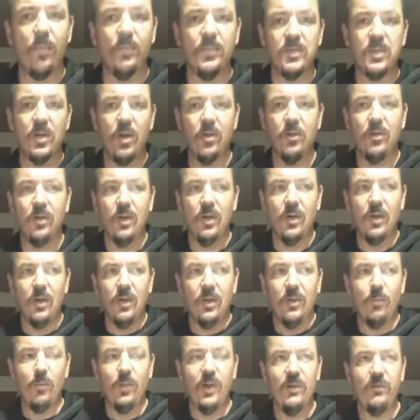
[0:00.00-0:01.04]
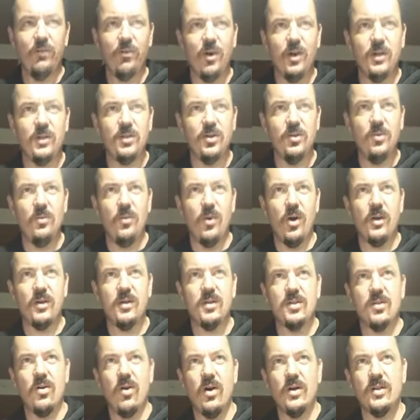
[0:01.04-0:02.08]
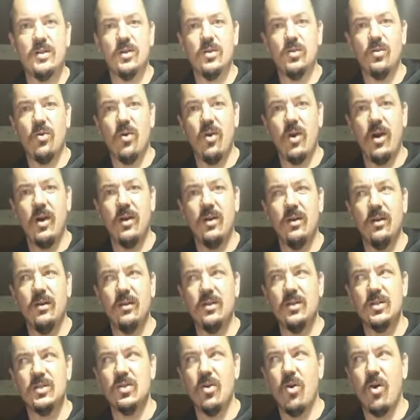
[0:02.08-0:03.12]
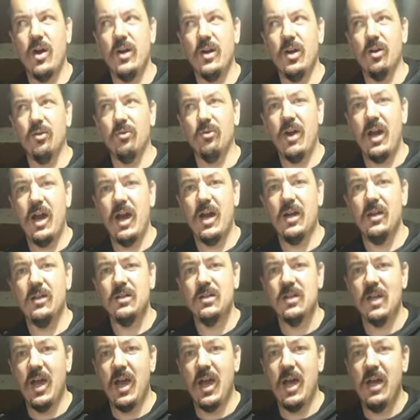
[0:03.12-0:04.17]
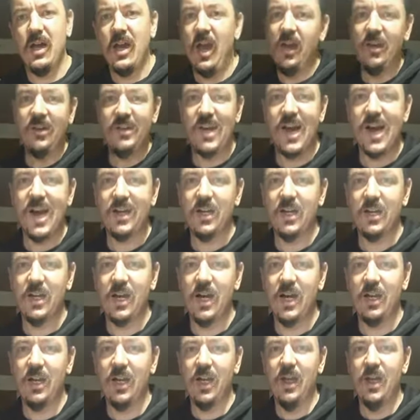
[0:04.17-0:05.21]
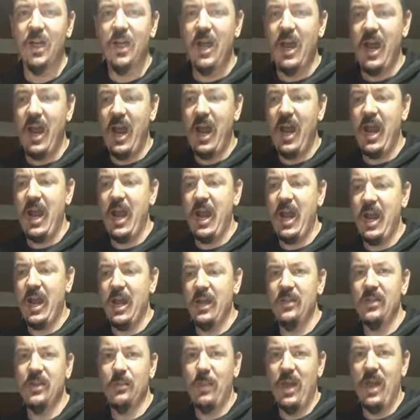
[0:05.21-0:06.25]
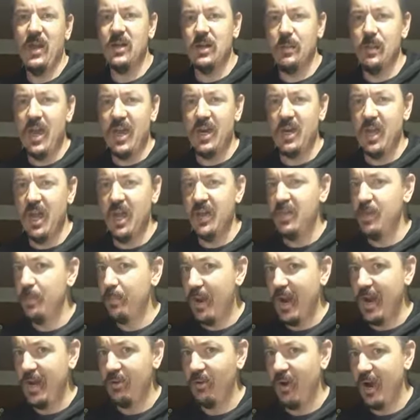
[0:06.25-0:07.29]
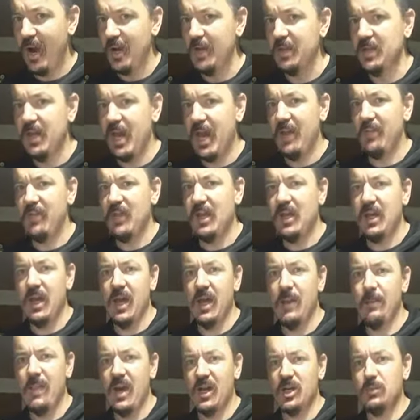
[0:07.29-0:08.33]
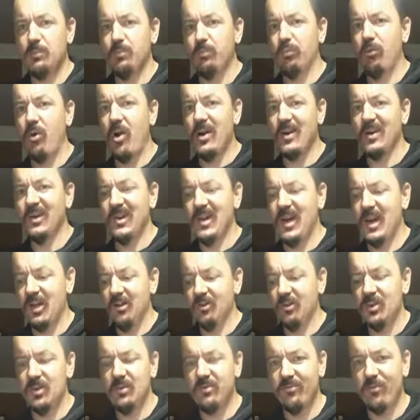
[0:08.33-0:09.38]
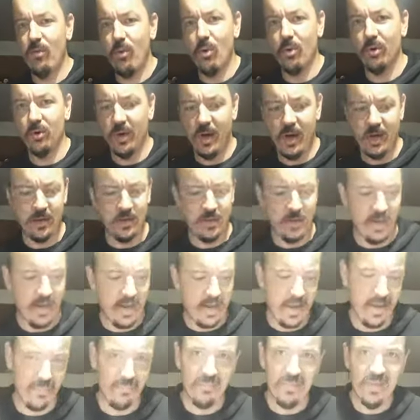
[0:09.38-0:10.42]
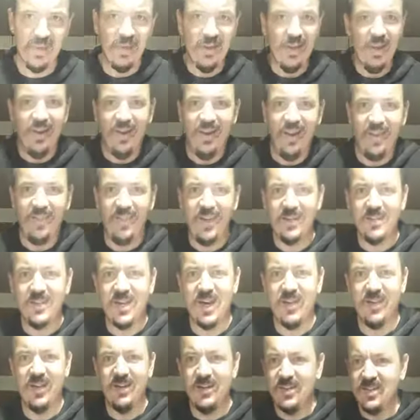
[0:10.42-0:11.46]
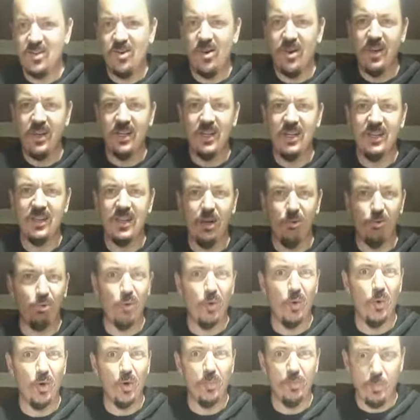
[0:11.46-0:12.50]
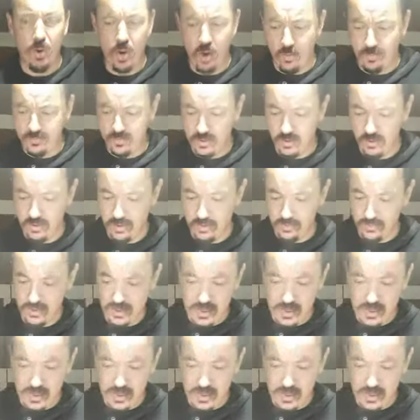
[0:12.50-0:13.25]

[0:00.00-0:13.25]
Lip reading: So whenever I do my designs, I try and design around a darker colour in the background, and then a much brighter colour in the foreground, and that's how they just kind of get that real good pop to them.